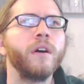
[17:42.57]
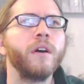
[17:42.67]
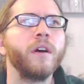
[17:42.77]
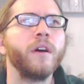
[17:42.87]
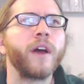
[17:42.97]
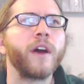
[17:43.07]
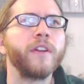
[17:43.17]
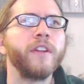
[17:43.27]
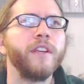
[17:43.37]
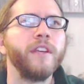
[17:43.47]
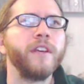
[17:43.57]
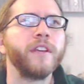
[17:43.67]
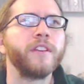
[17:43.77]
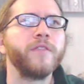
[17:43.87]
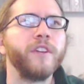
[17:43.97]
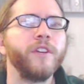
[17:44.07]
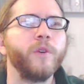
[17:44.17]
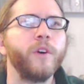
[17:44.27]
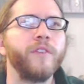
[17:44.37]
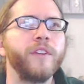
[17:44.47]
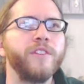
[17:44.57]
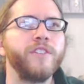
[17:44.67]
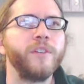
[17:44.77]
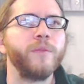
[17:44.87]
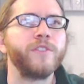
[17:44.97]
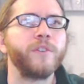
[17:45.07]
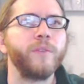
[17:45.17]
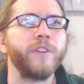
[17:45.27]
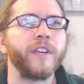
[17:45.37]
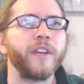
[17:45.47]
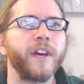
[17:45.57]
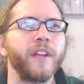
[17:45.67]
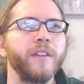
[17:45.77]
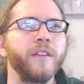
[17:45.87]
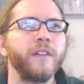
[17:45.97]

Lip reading: How did he get the video of it and she was the one that got it?